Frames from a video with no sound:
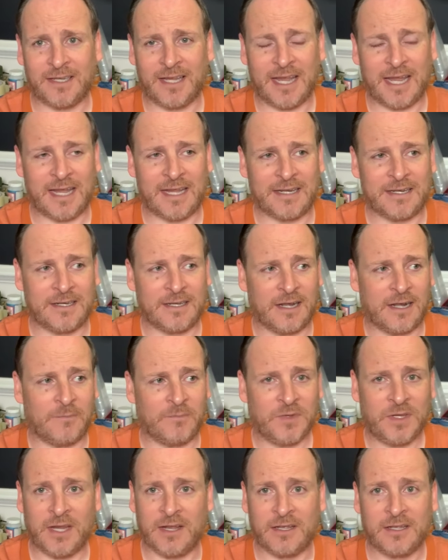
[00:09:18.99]
And um,
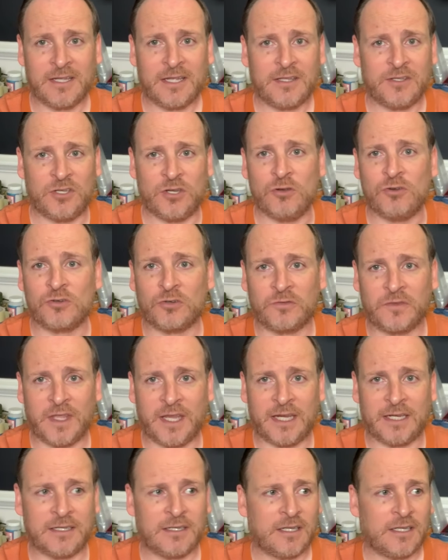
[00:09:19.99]
yeah, usual
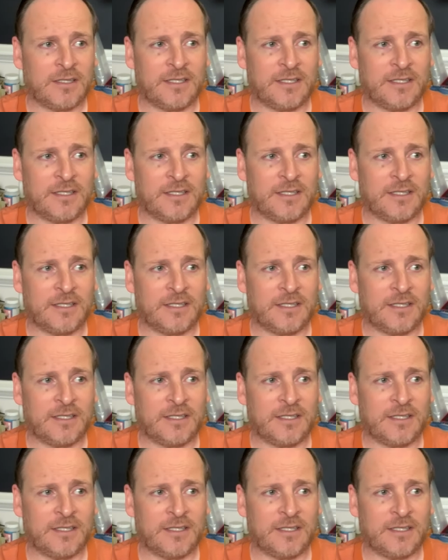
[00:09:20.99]
thing,